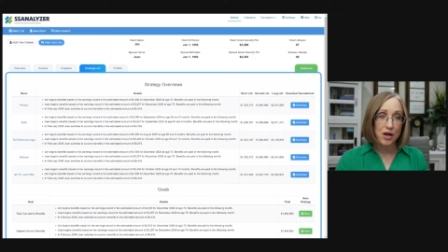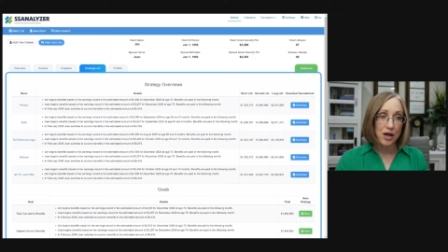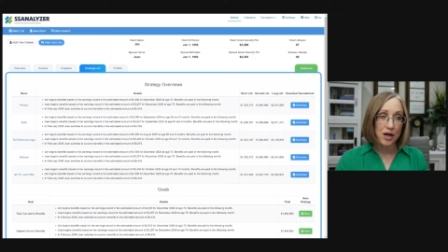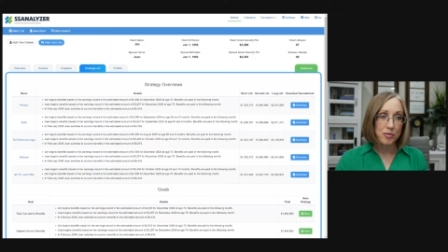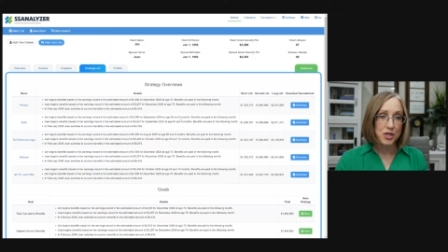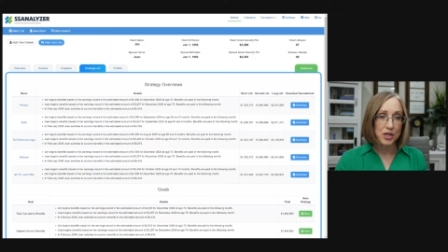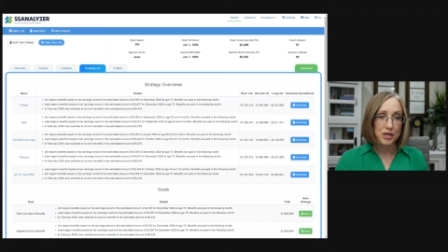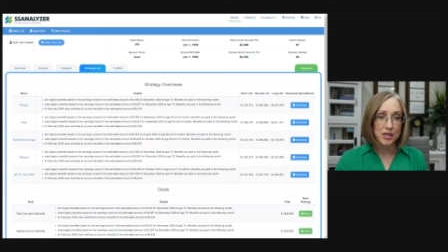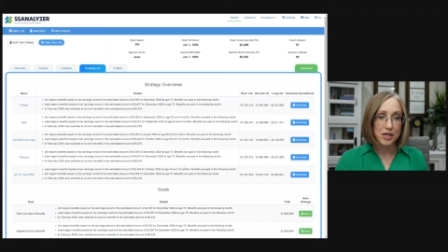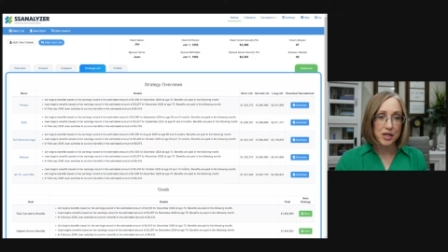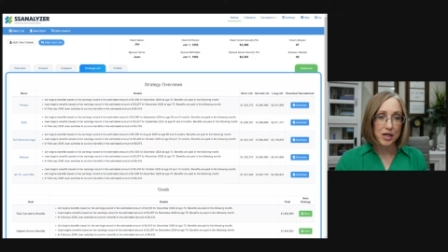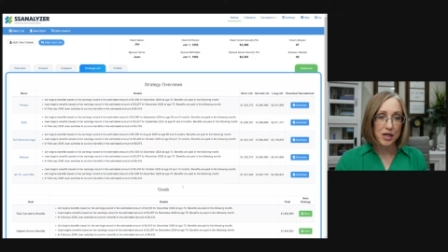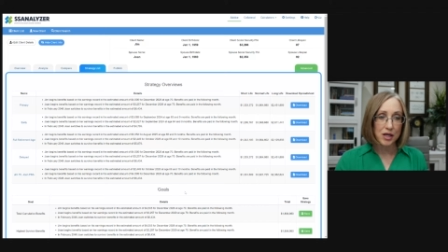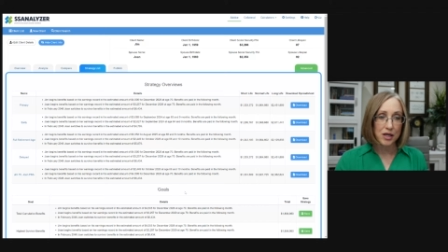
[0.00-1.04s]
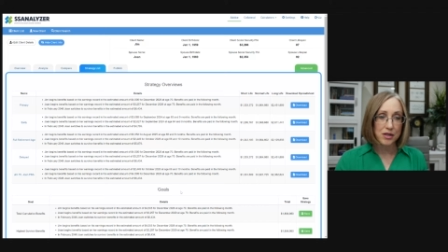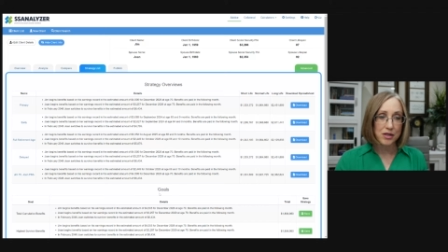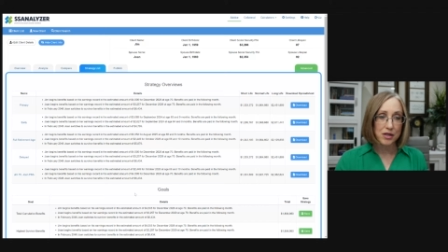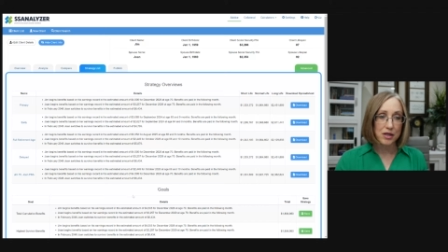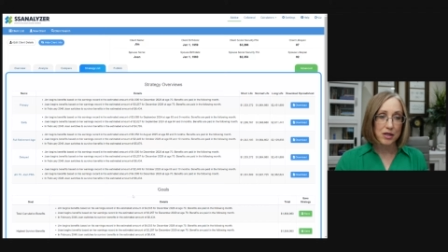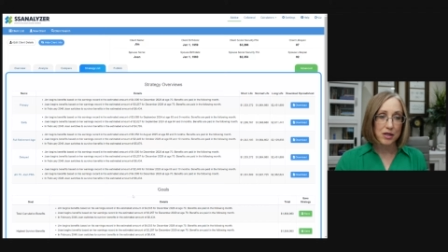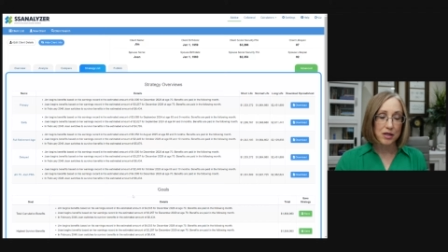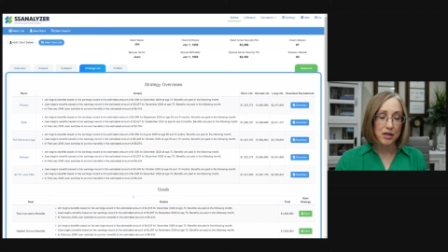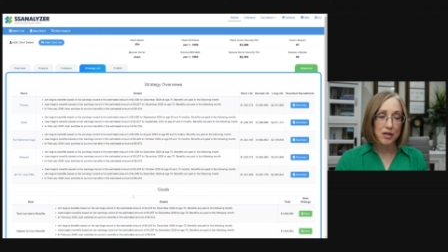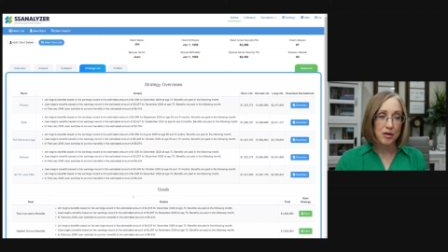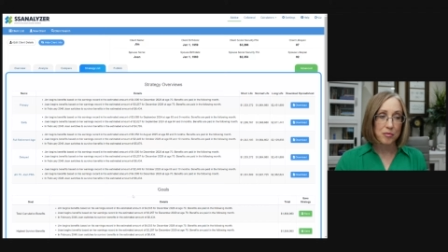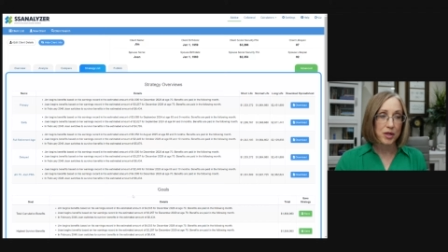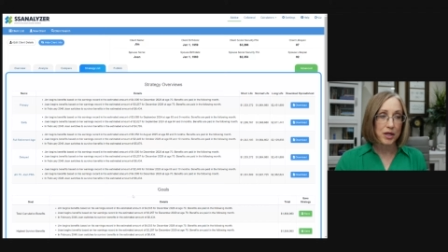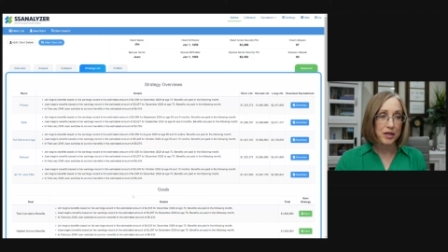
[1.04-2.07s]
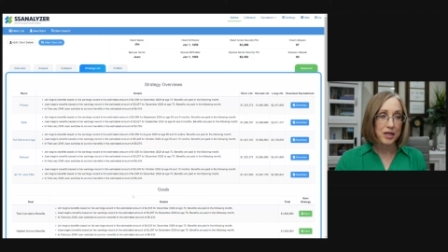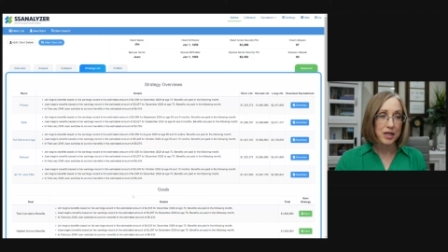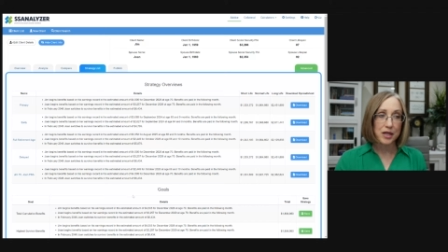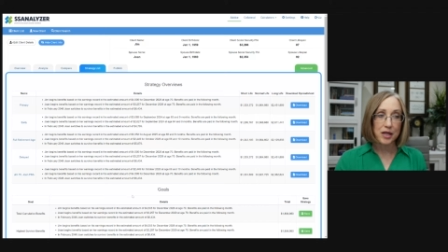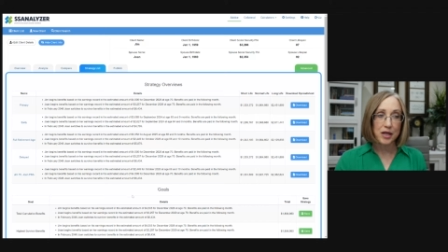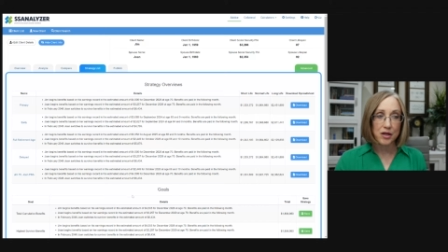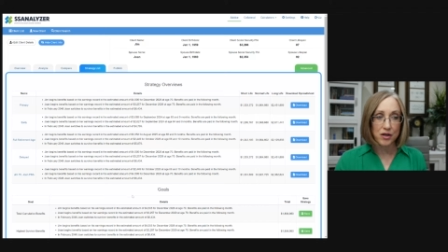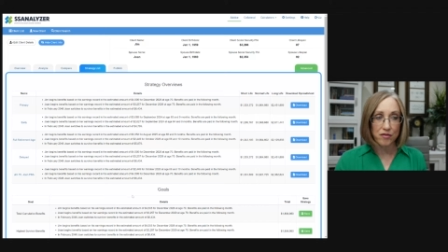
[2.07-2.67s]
options that uh, are plugged in here.